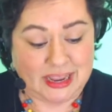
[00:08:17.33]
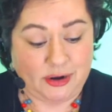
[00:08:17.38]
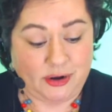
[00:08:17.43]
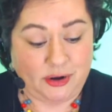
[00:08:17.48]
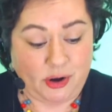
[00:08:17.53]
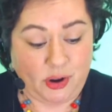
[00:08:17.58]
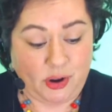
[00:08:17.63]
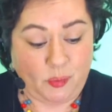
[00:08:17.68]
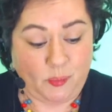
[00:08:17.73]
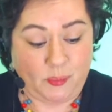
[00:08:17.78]

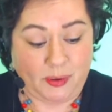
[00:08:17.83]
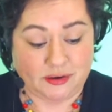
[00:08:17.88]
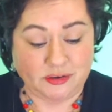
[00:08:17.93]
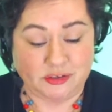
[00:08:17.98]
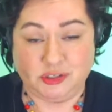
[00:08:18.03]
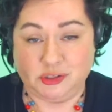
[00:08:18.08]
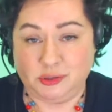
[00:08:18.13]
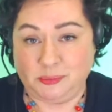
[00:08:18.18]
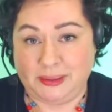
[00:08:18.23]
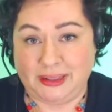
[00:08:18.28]
nowhere
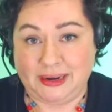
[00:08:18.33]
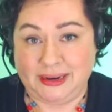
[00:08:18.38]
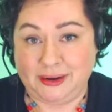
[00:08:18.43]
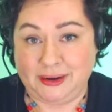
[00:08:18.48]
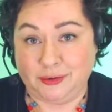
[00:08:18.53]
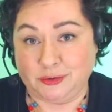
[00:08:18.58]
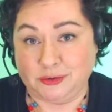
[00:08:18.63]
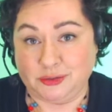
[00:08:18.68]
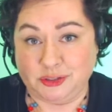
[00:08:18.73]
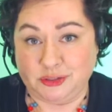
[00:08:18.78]
too many
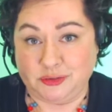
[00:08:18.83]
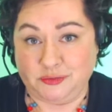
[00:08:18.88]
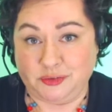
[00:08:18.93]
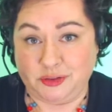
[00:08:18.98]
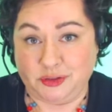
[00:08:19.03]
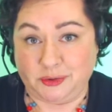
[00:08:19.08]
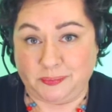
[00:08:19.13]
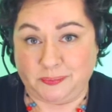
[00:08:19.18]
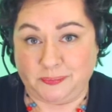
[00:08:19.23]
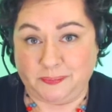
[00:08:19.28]
or too
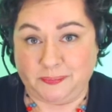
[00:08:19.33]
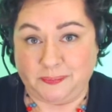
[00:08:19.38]
few.